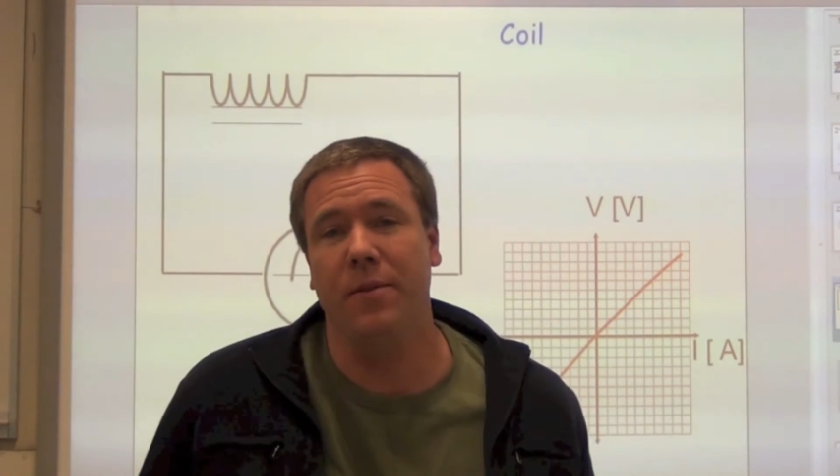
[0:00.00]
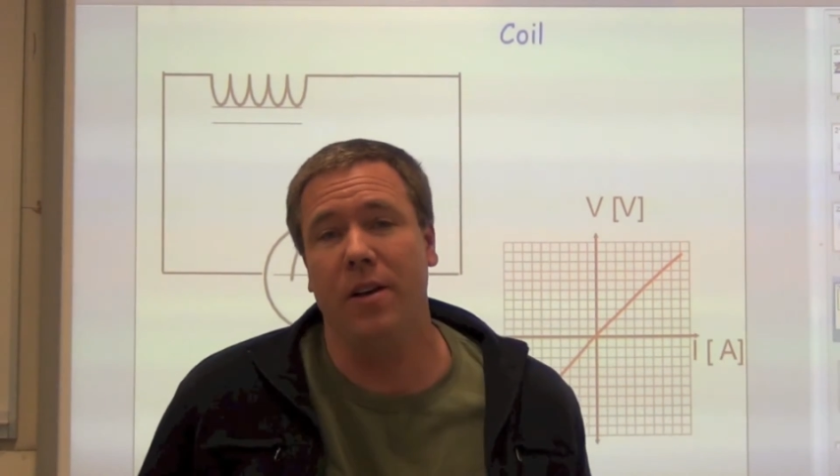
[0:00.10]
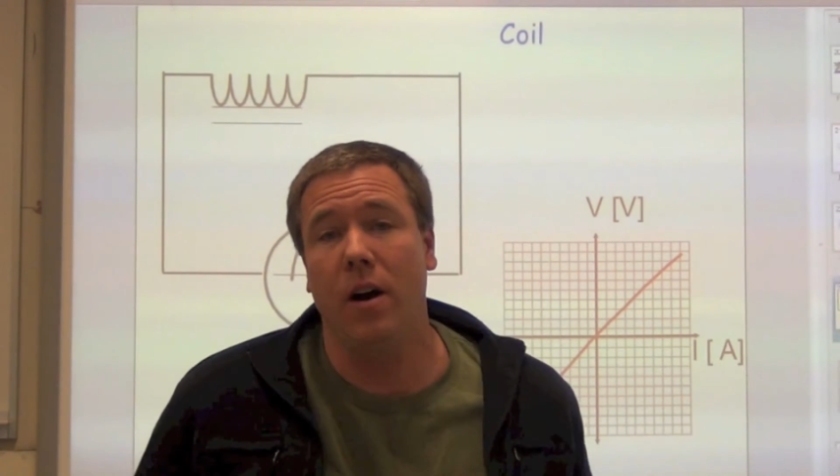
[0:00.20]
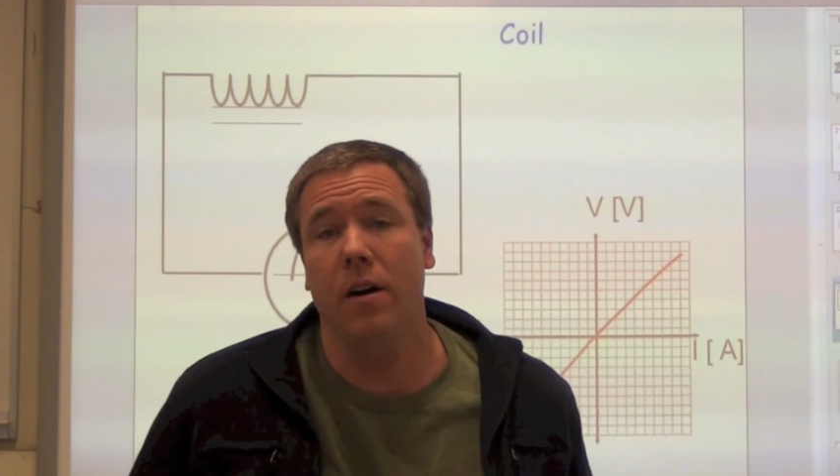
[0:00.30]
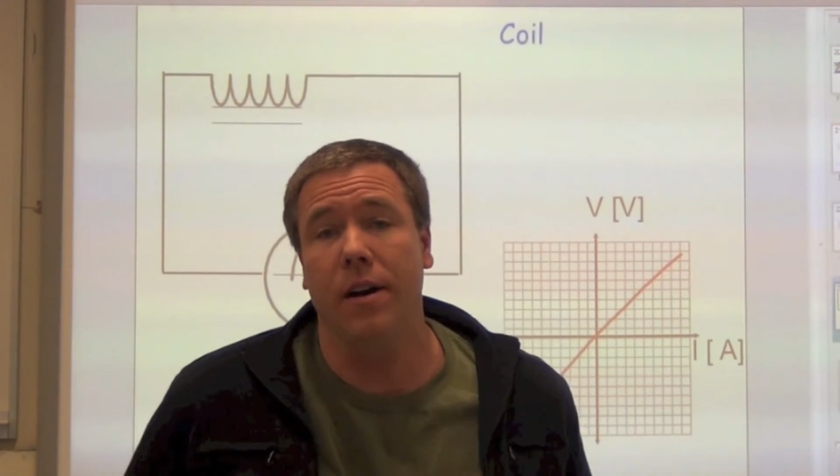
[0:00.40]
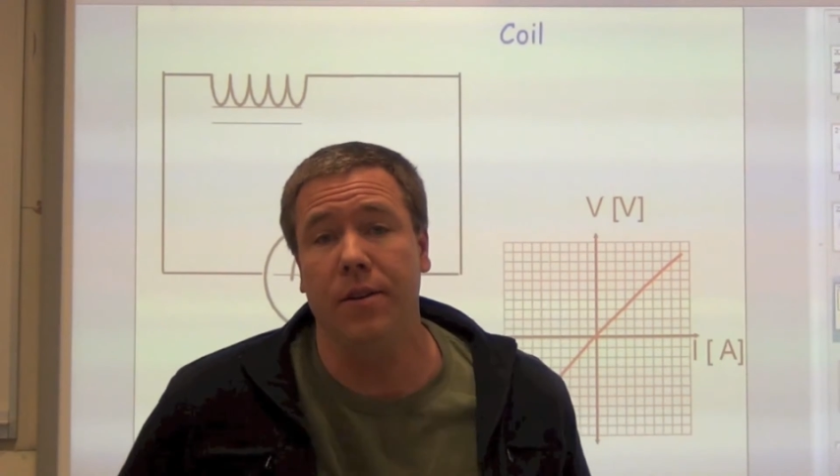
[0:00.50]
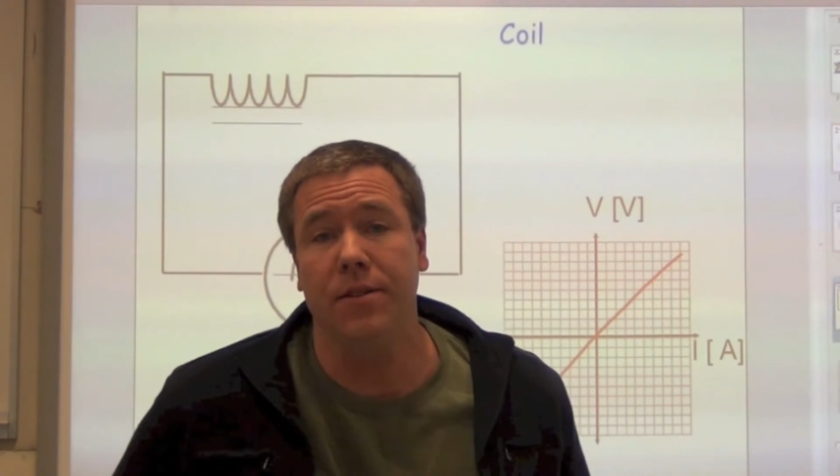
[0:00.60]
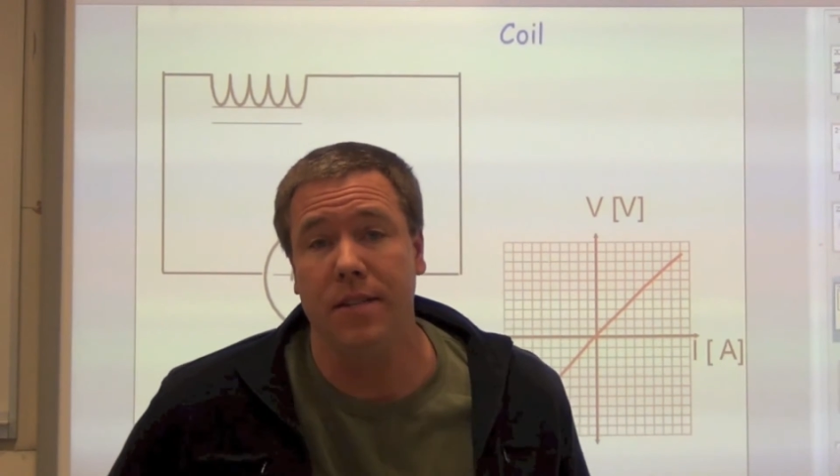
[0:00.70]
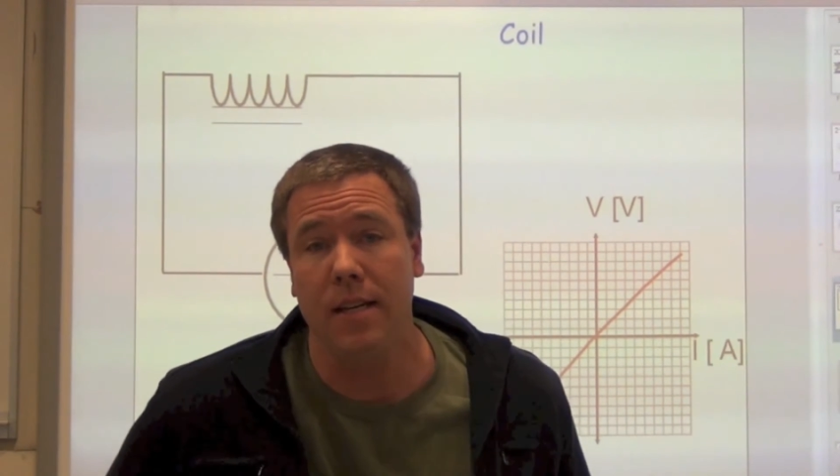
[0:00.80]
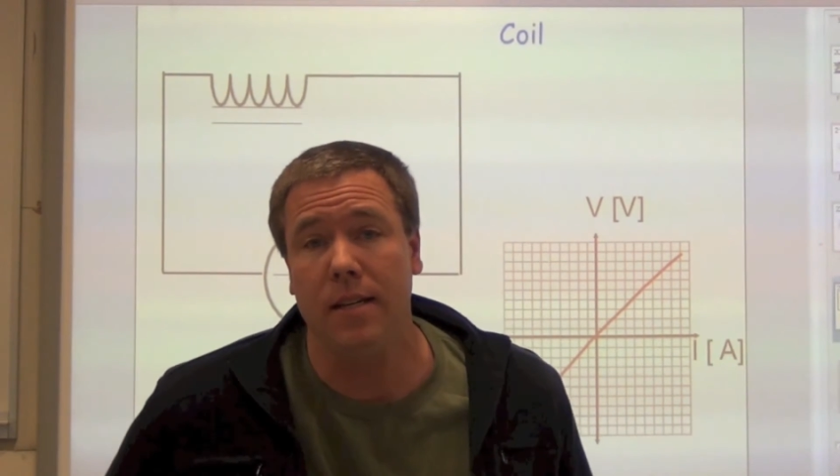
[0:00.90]
with the
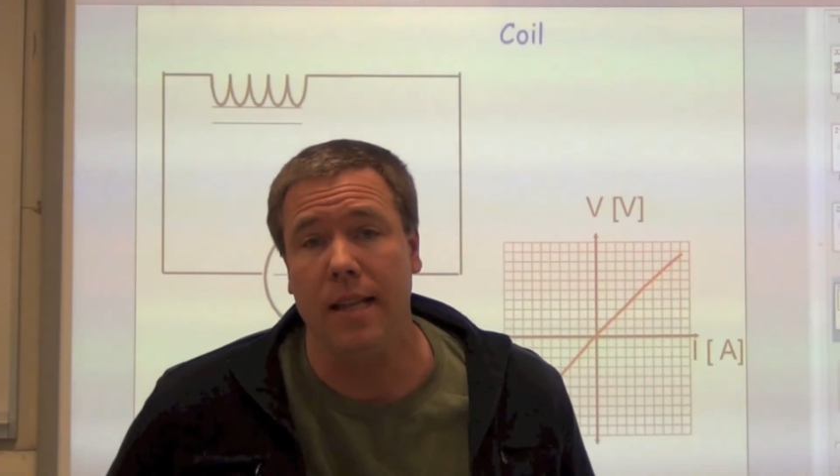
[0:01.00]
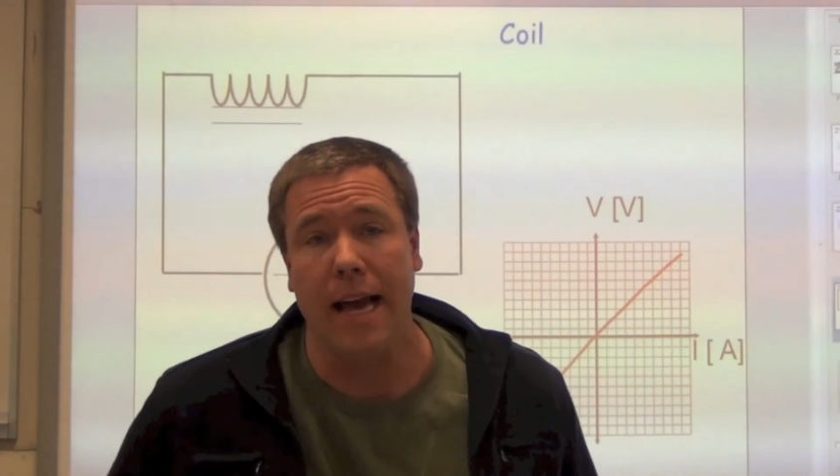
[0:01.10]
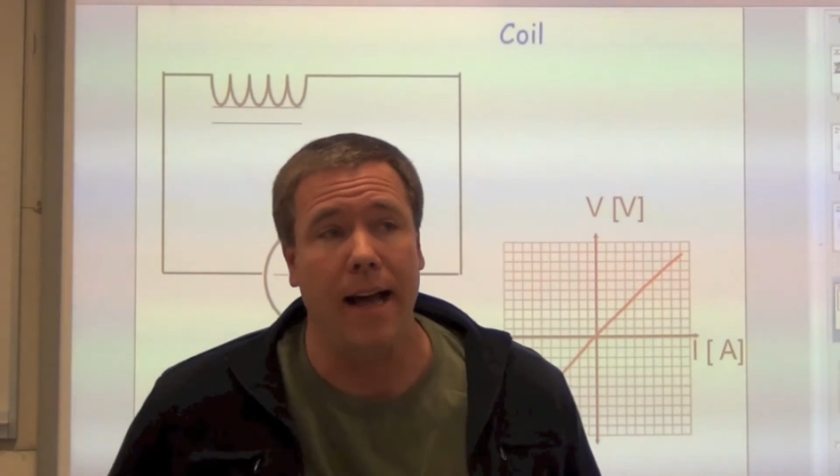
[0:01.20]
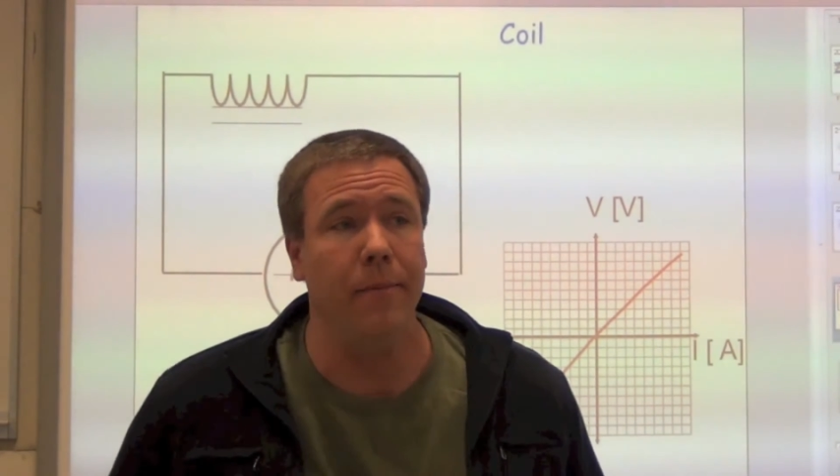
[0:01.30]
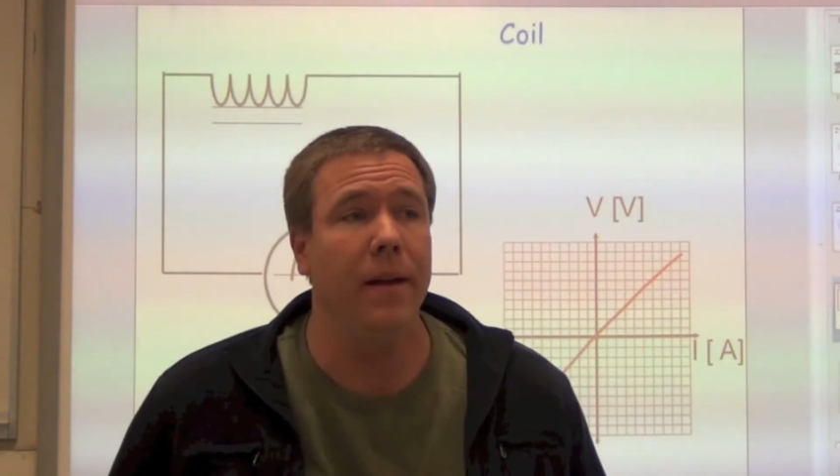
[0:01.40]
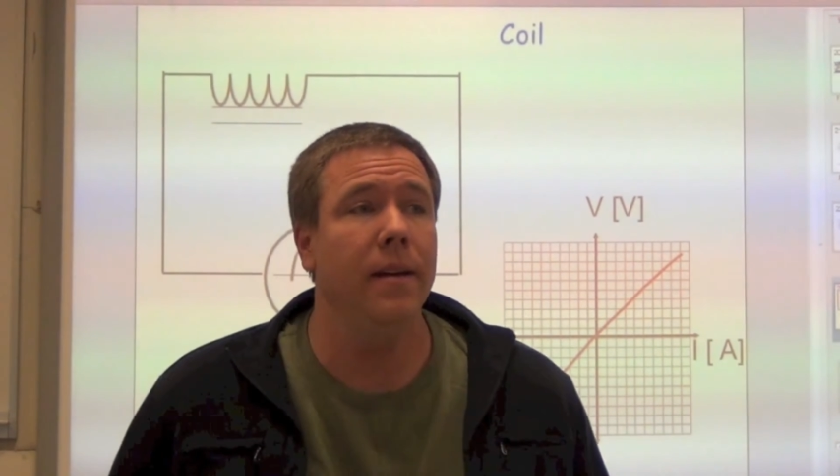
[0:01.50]
RLC lab.